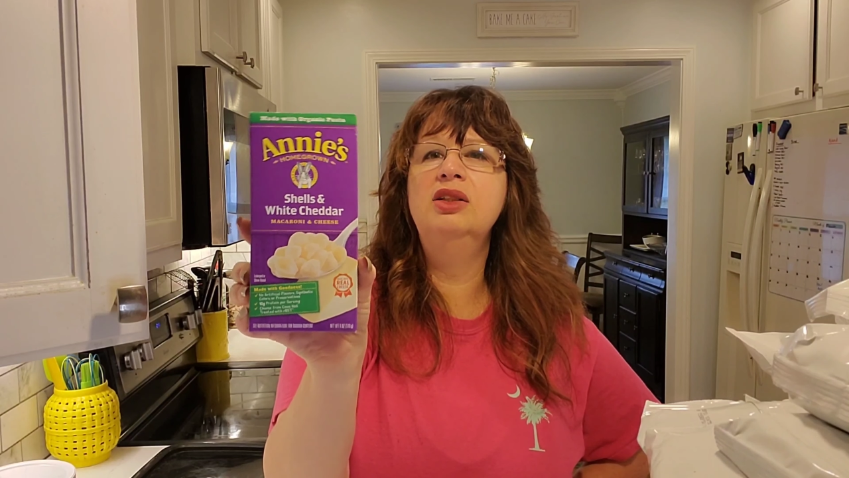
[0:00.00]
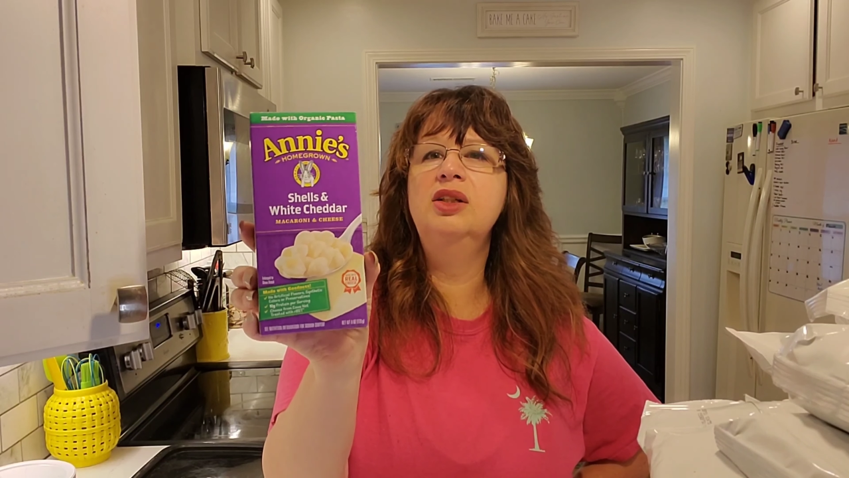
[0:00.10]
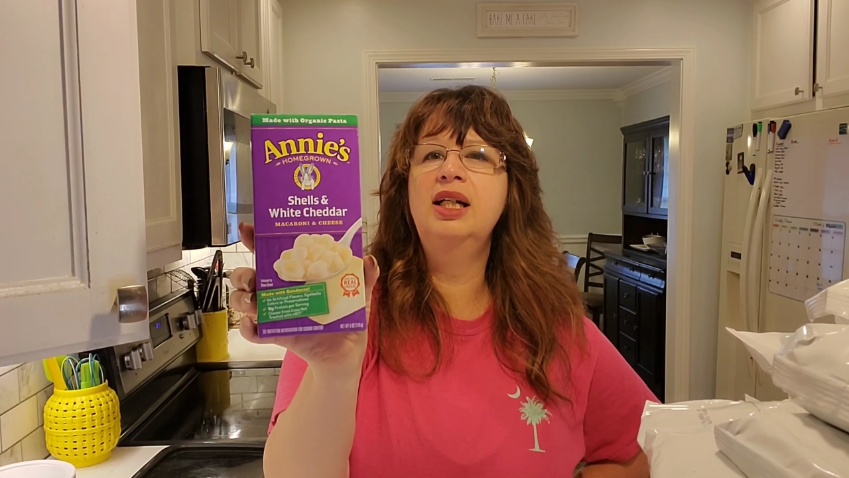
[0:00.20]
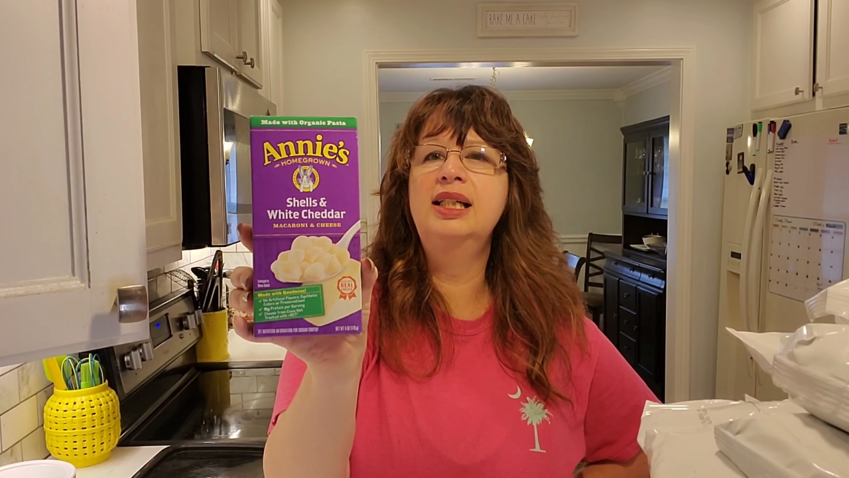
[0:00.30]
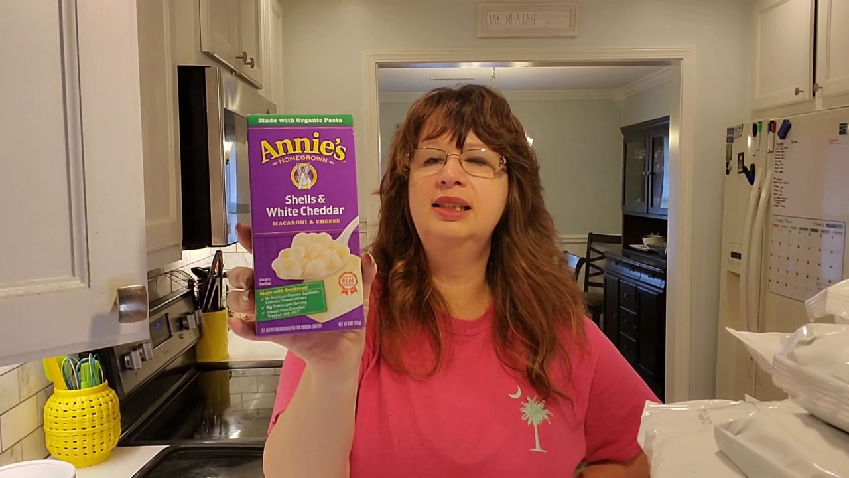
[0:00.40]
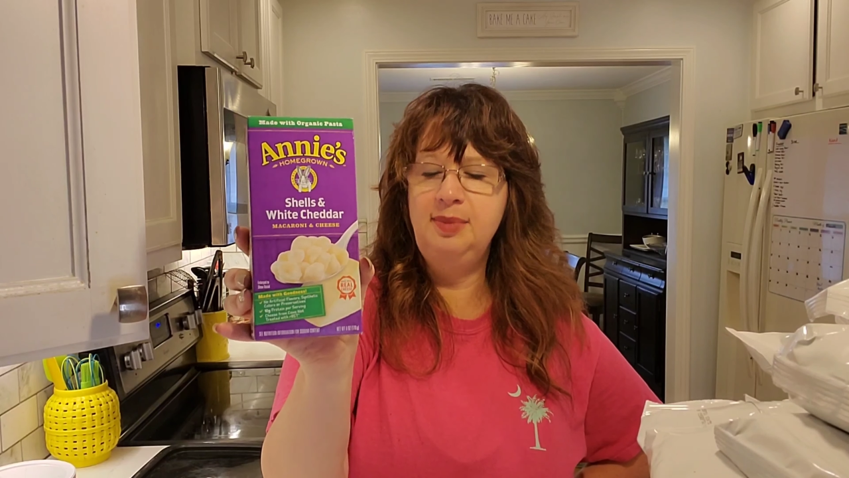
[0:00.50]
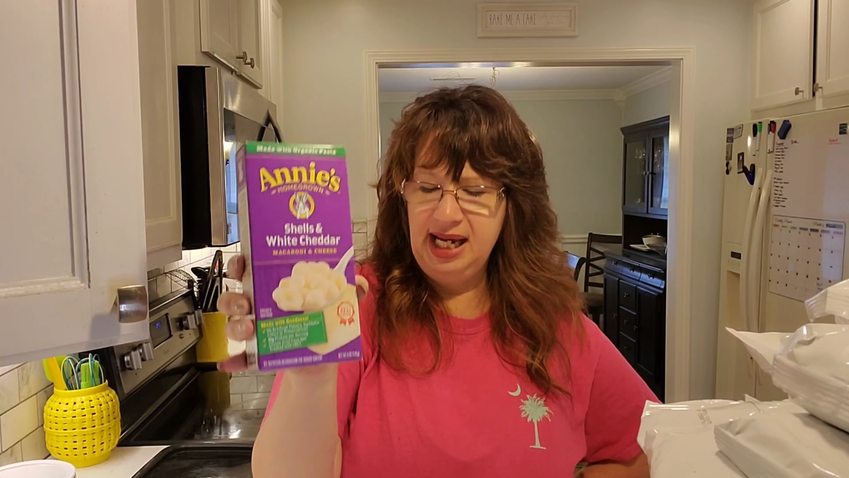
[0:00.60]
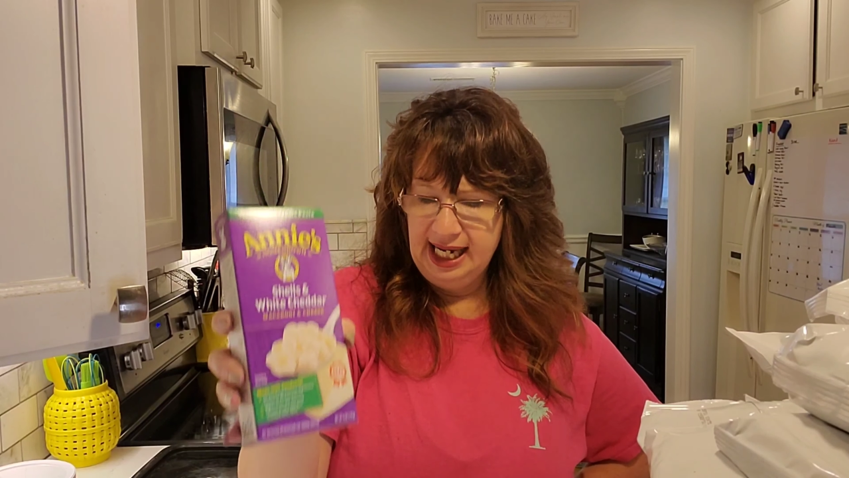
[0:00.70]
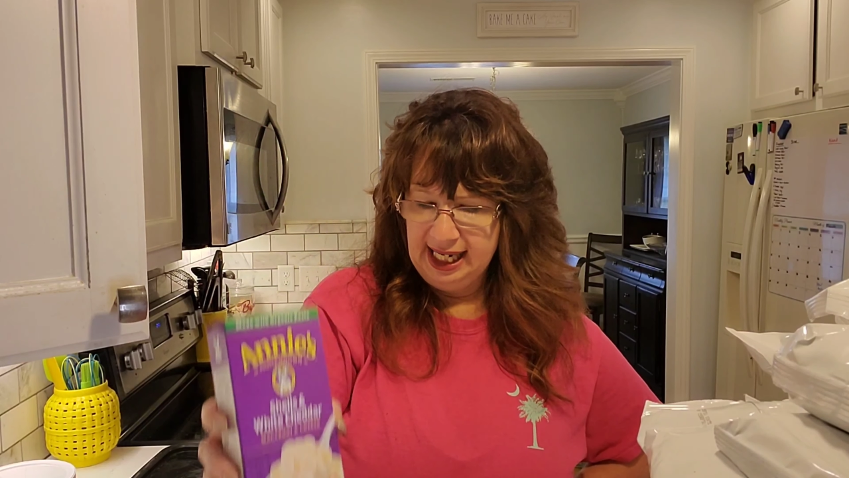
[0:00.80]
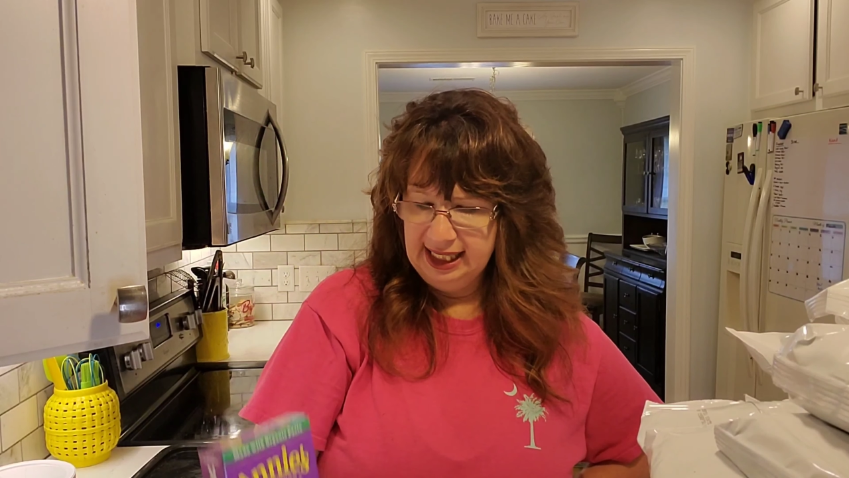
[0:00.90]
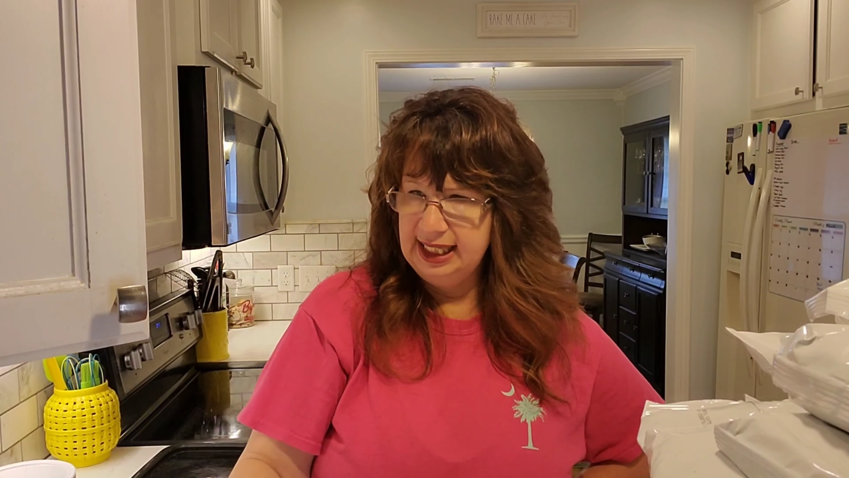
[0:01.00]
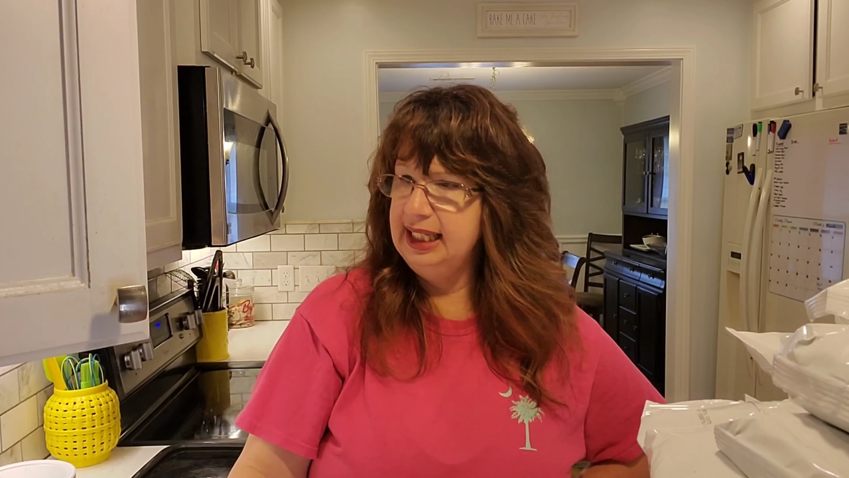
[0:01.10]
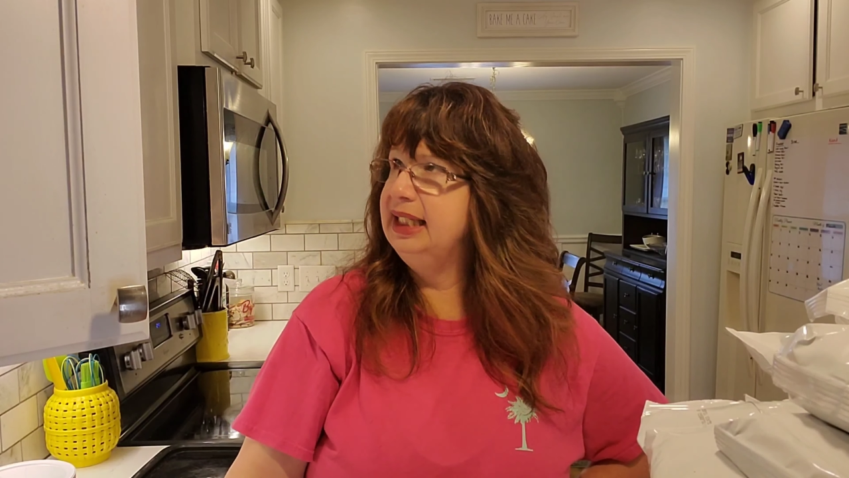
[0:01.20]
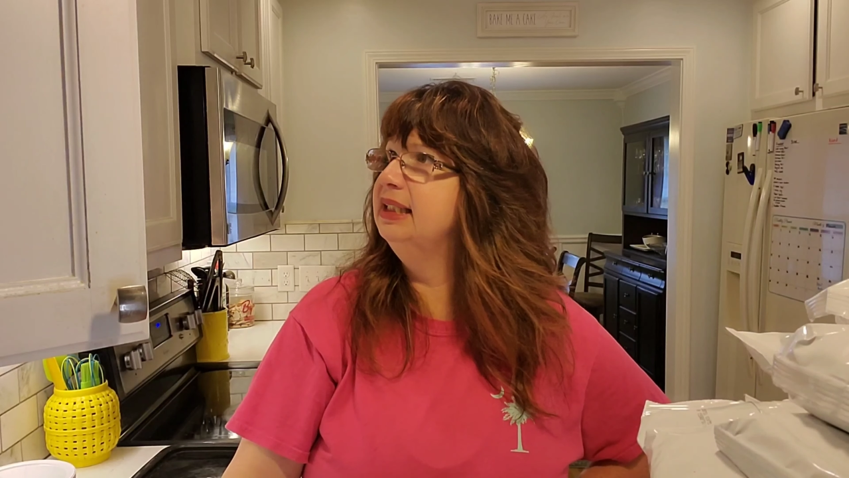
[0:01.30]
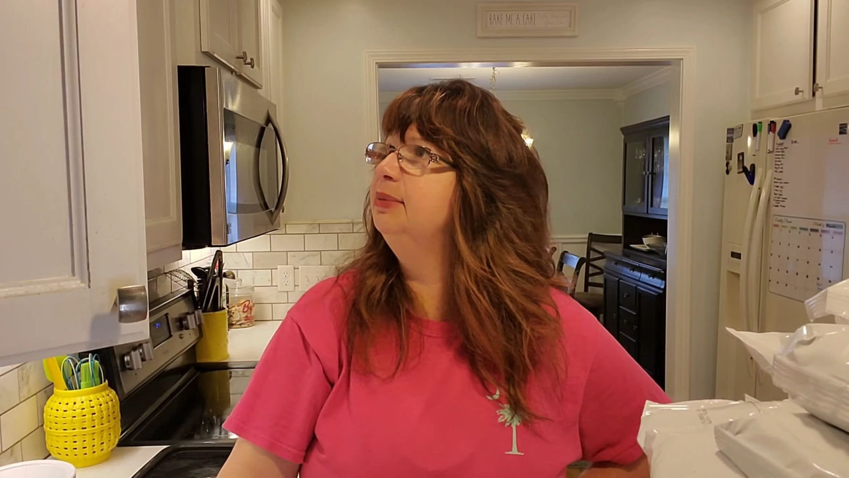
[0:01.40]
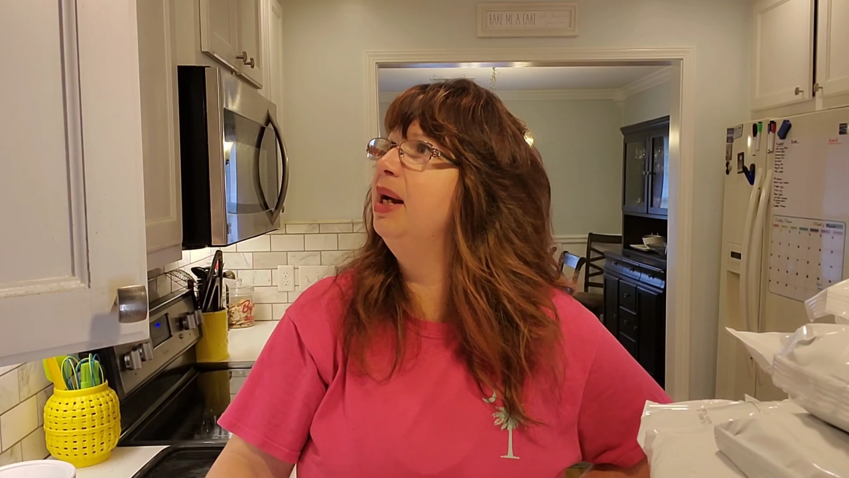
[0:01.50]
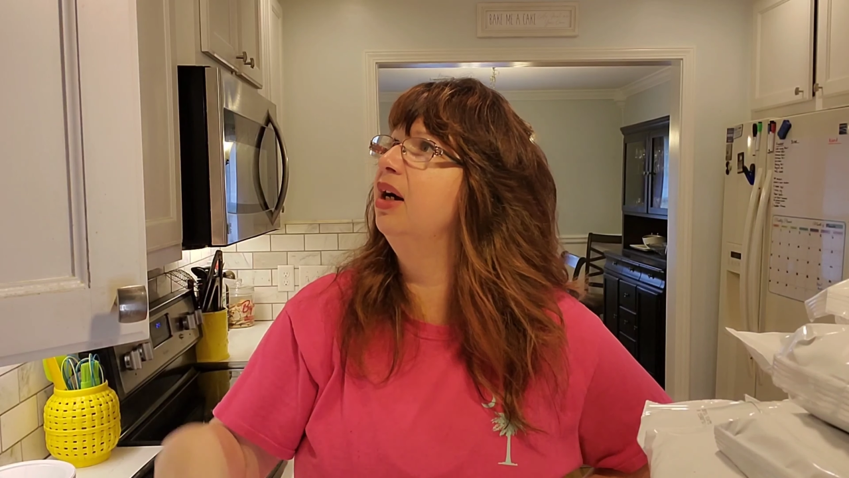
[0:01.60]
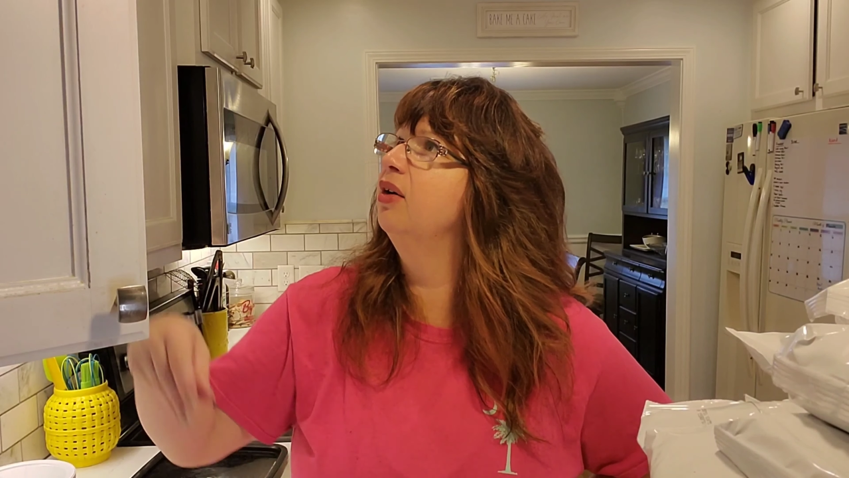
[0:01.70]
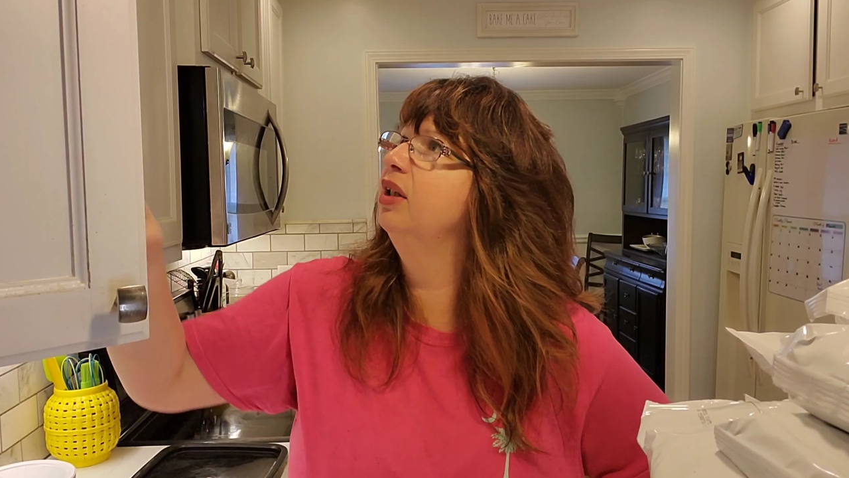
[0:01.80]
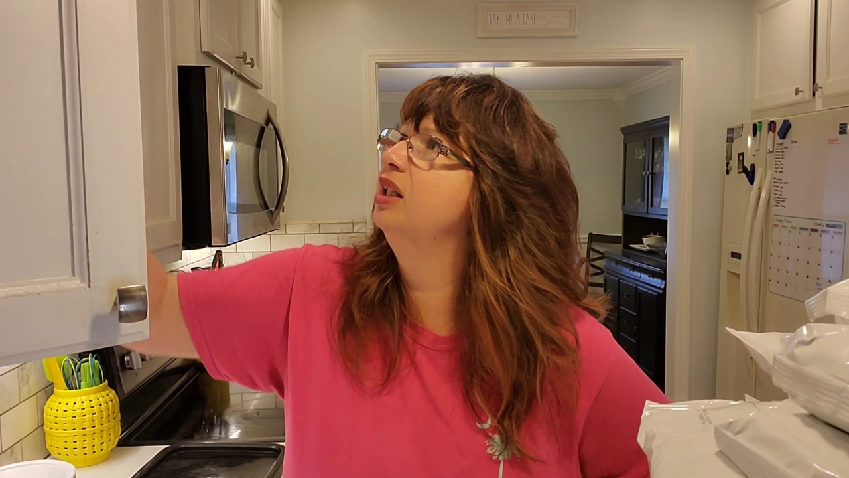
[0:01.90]
So I got some Annie's
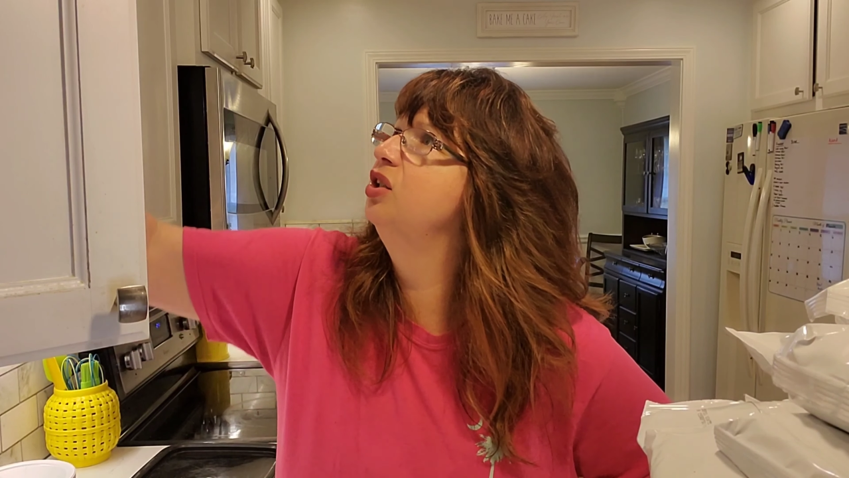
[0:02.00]
macaroni